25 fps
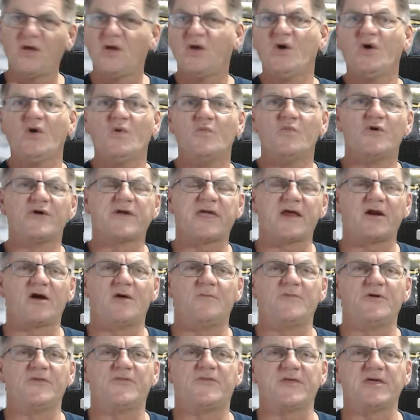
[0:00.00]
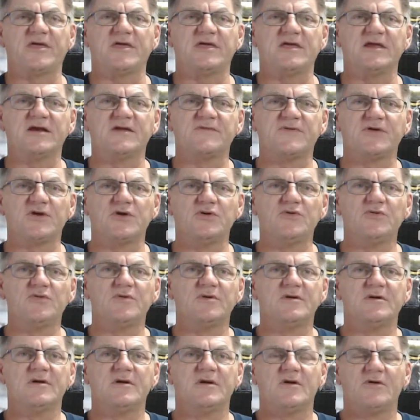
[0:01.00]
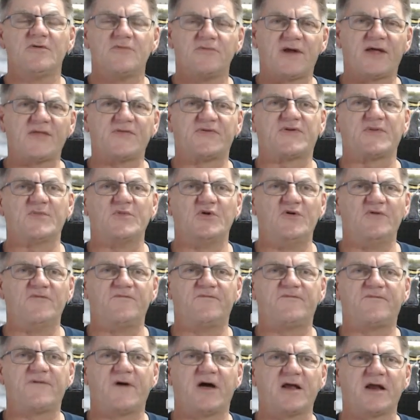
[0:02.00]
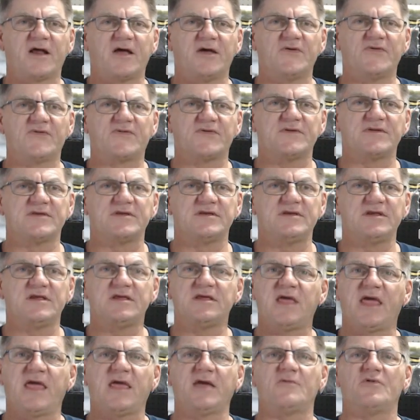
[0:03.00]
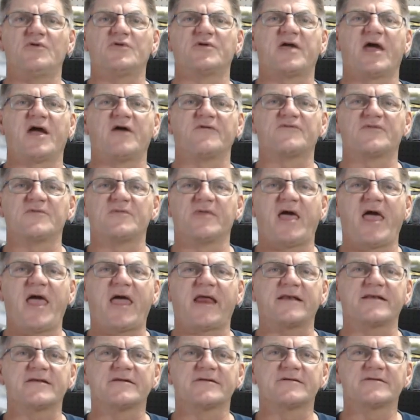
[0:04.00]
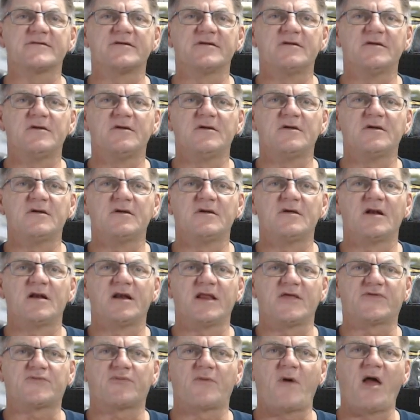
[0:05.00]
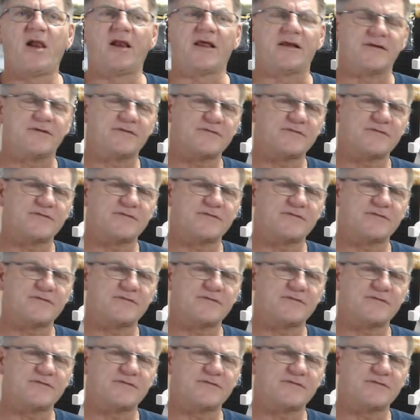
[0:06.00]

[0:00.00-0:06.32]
We'll get on with the interview, run some more photos, and yeah, we'll go from that. Let's roll it.